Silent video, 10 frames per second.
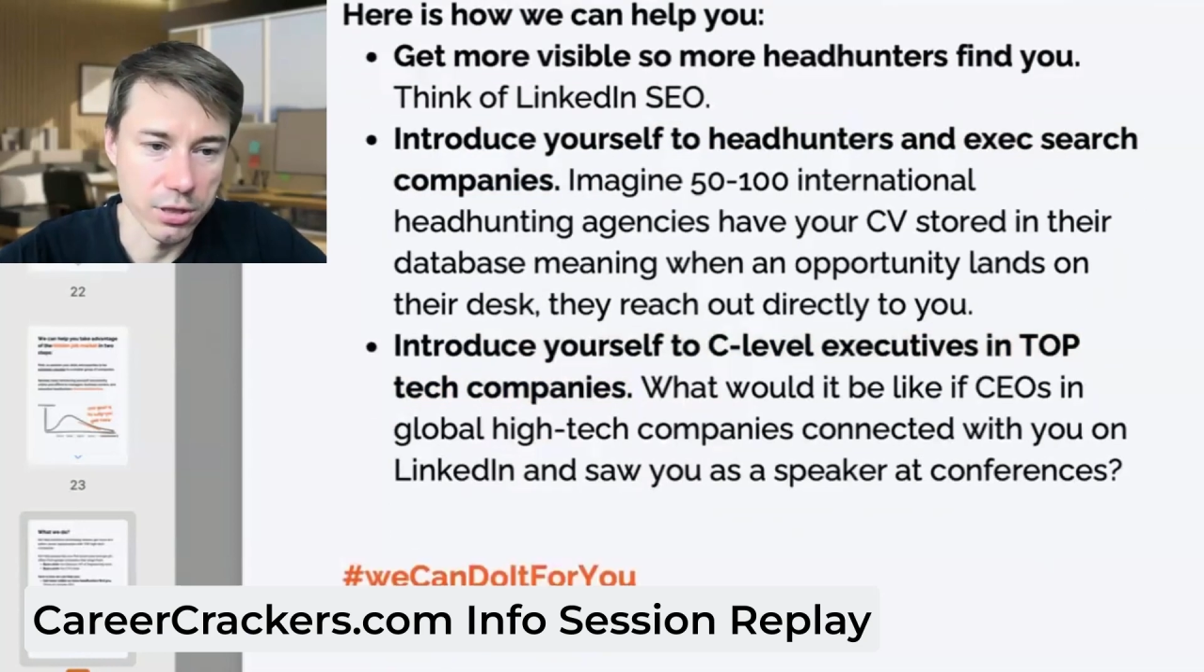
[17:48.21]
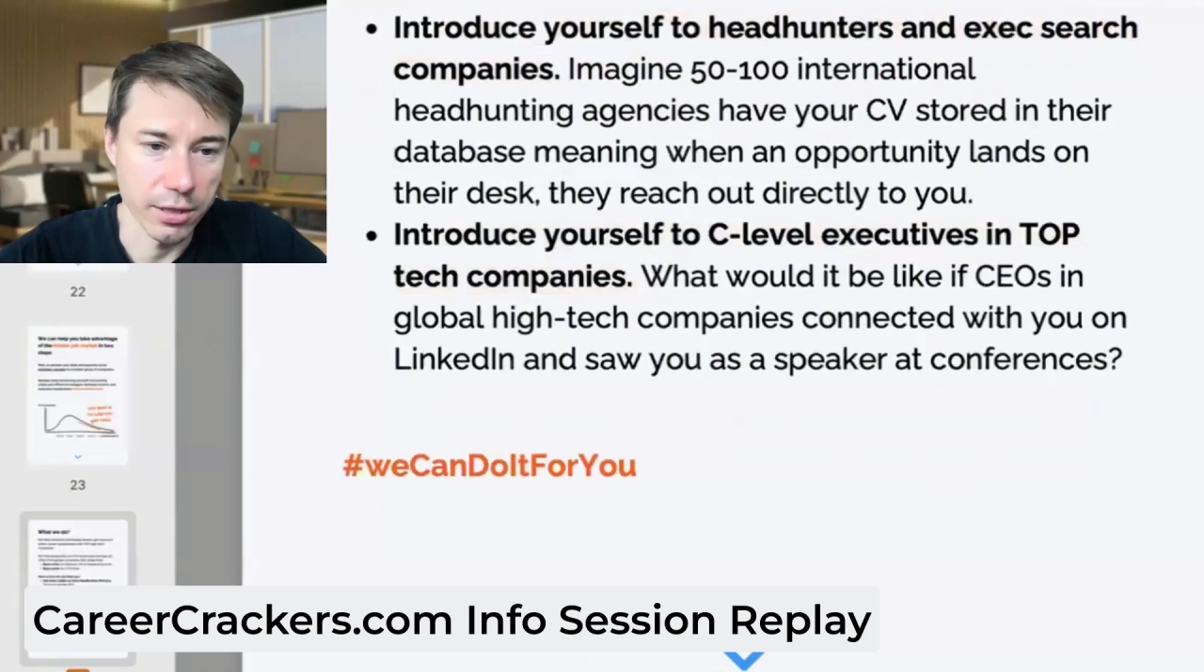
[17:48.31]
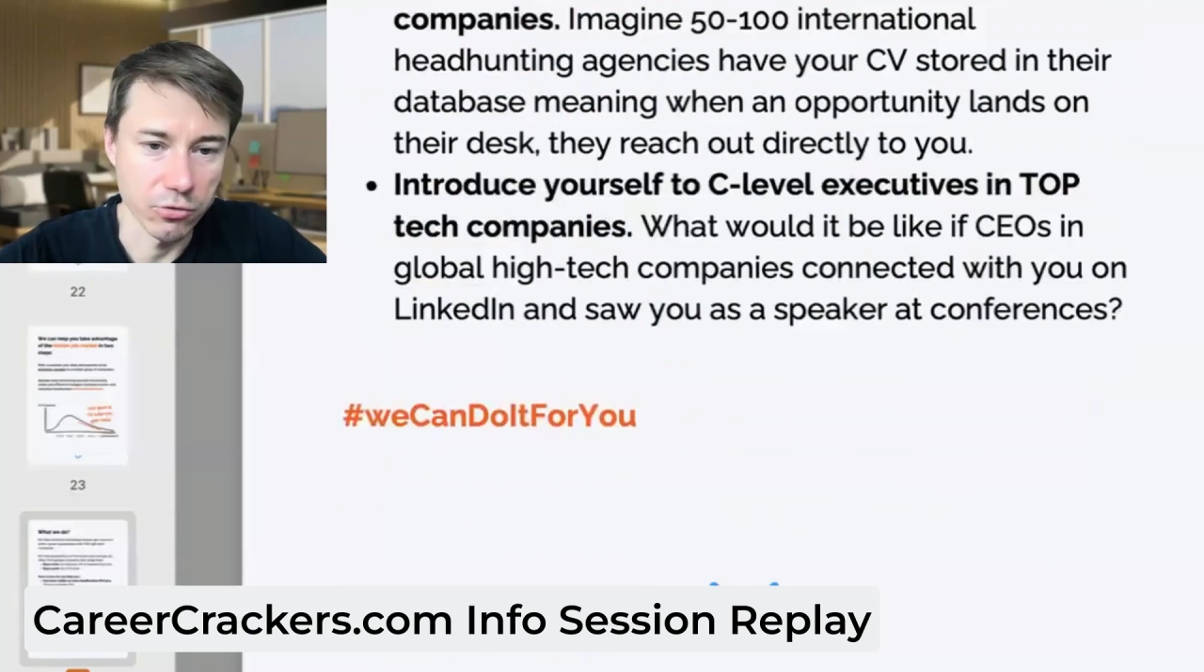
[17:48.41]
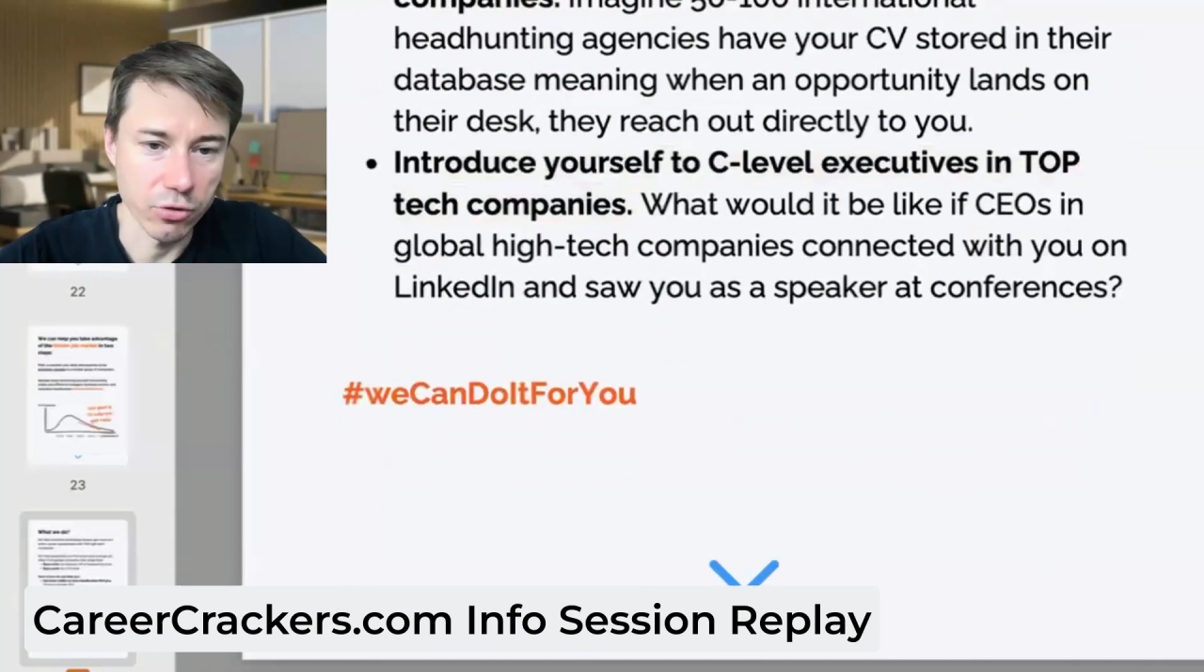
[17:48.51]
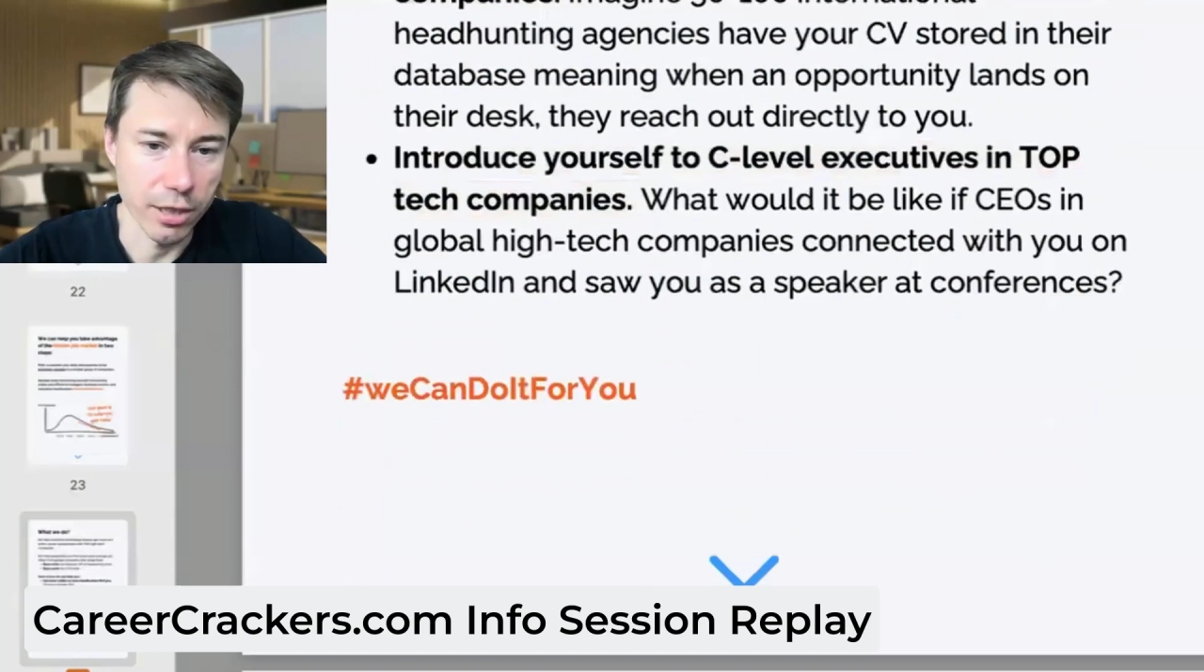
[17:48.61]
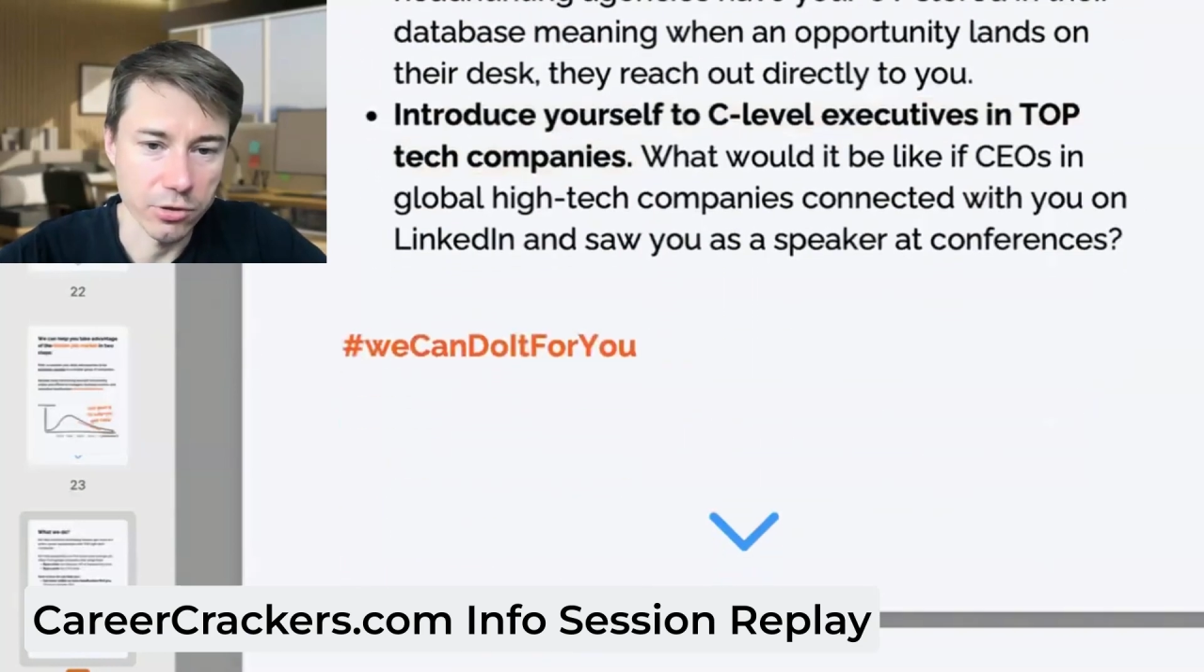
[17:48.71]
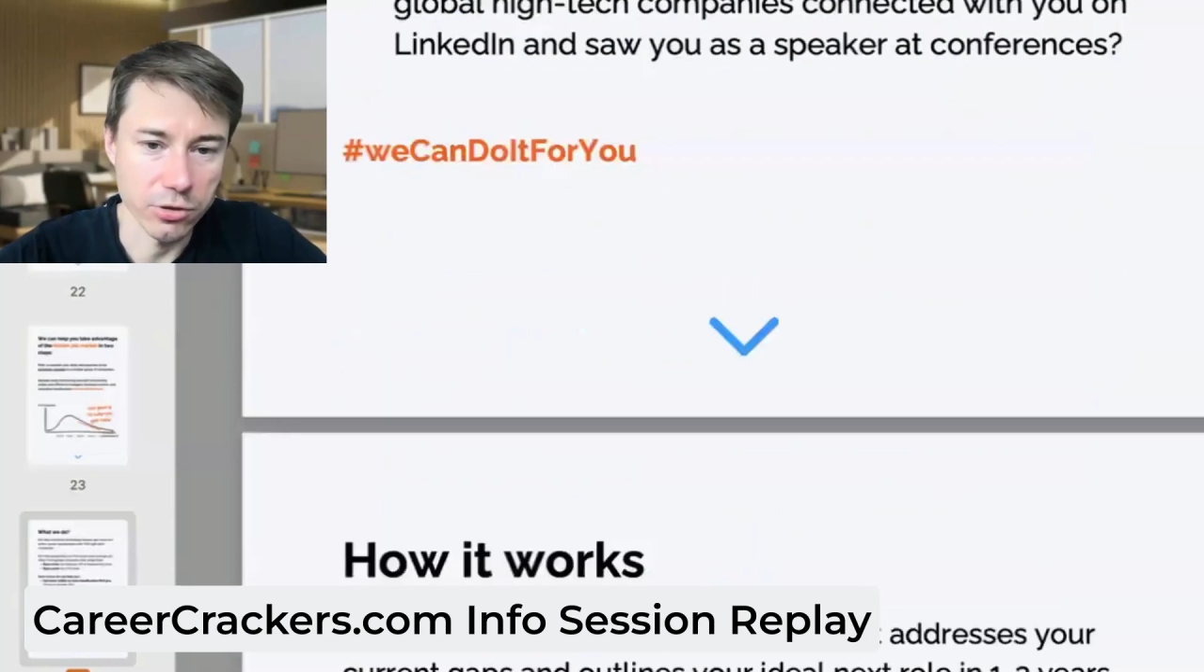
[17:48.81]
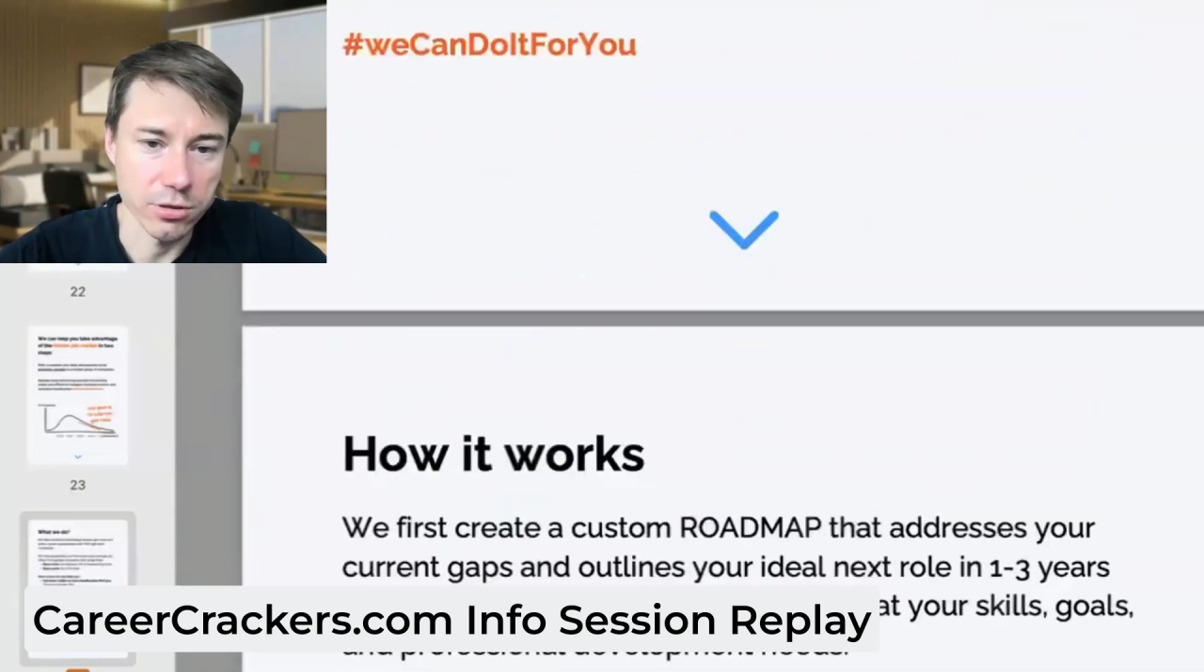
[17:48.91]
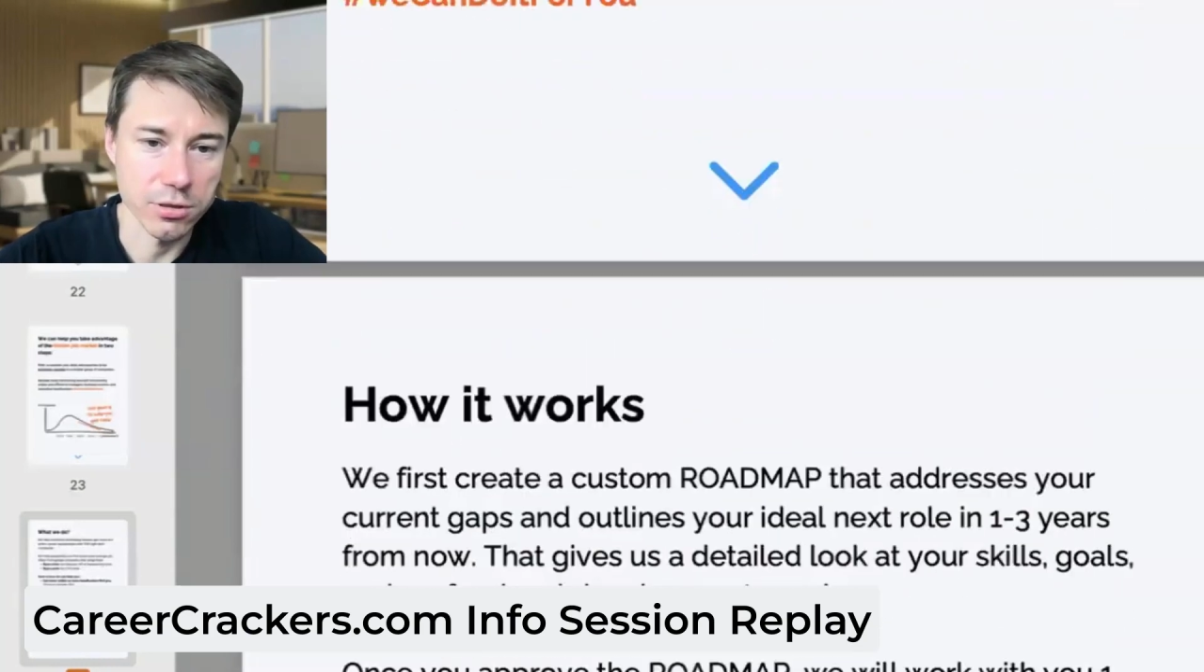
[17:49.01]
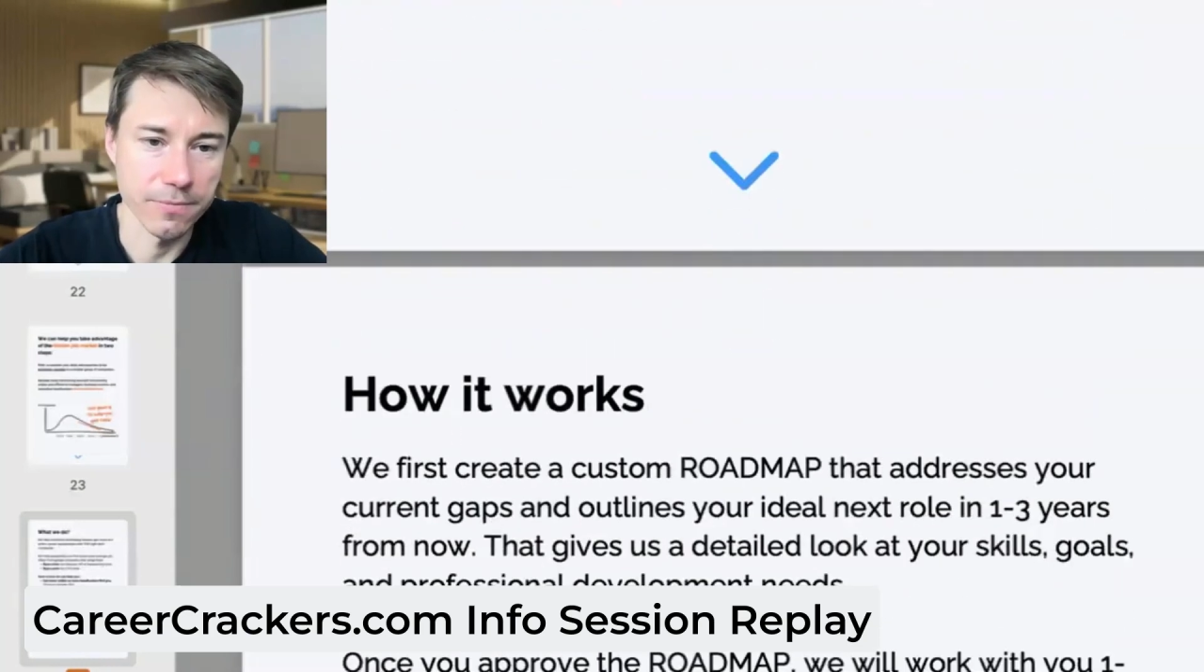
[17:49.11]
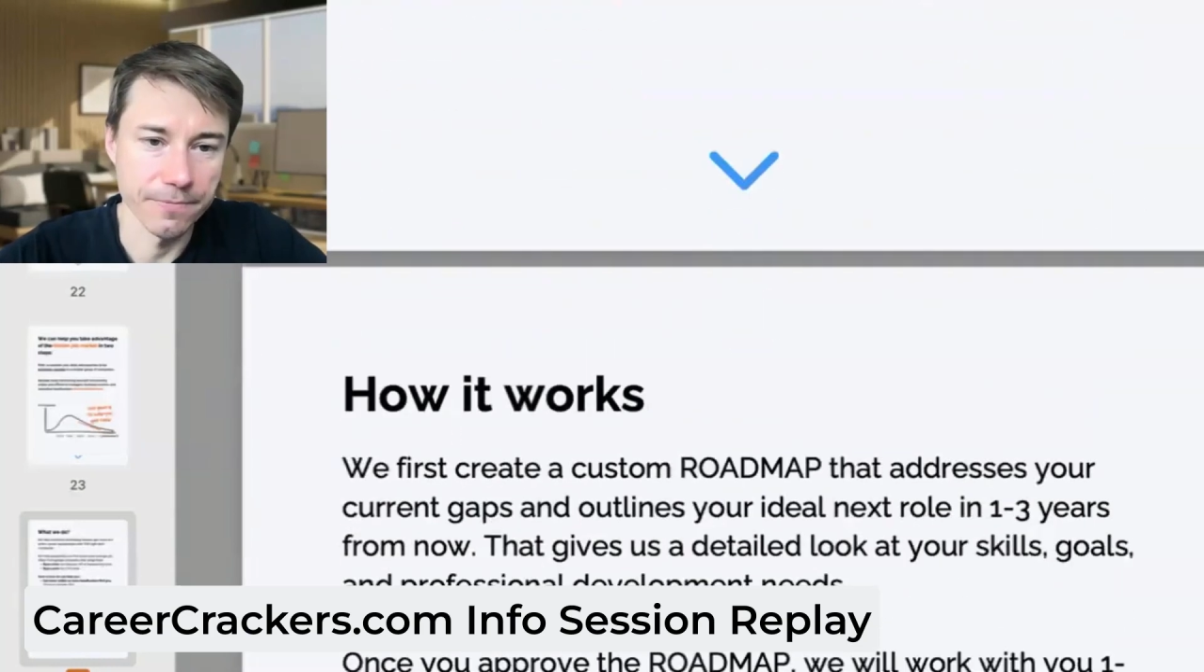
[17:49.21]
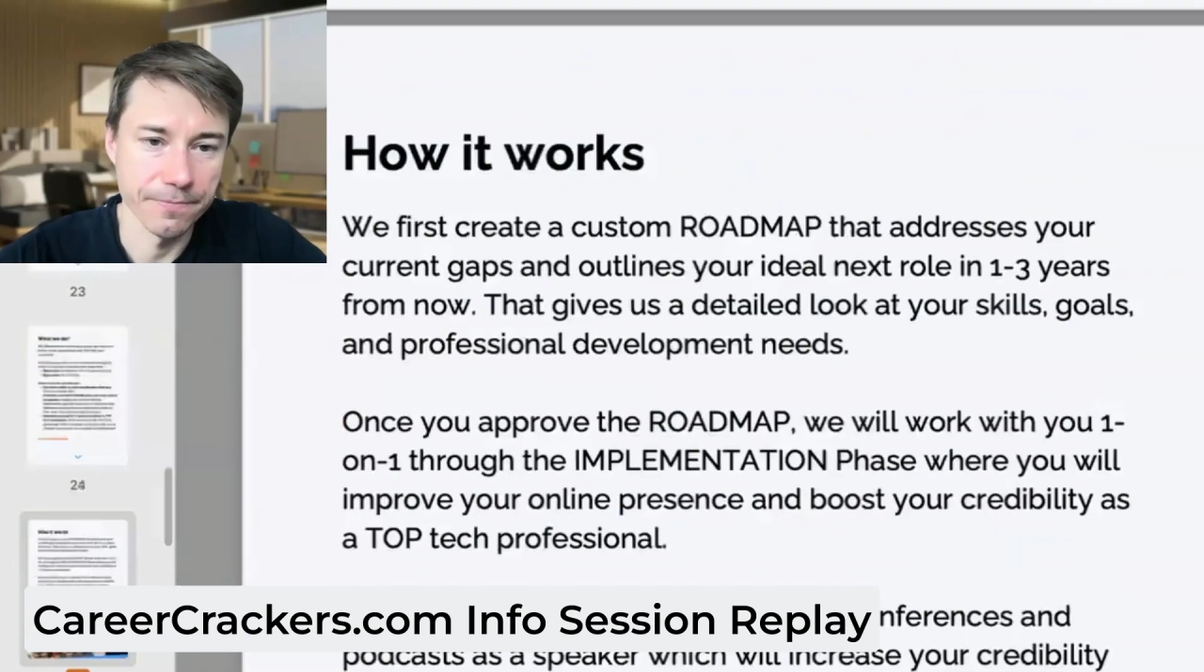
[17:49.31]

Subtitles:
introductions.